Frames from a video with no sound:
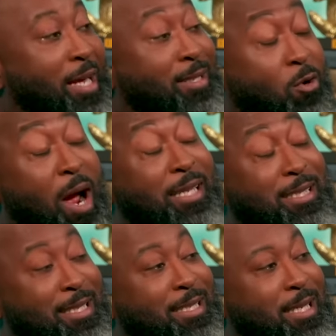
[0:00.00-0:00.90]

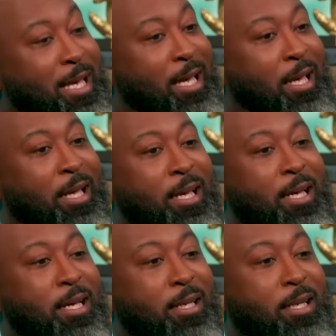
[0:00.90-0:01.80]
Christ is King
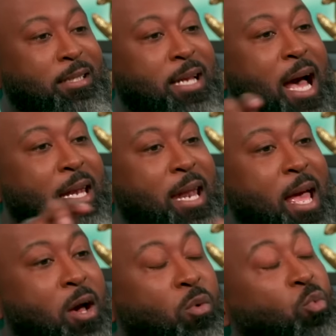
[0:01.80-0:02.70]
does not
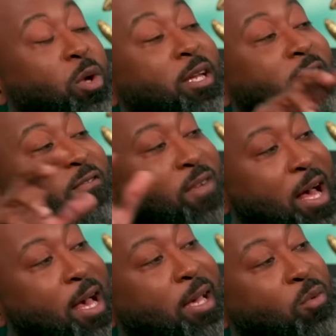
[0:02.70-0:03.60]
now
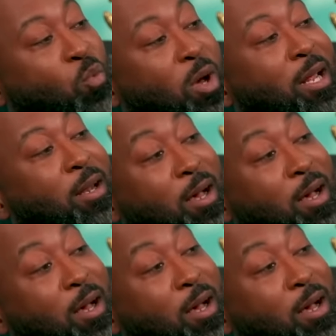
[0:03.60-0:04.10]
redefine what it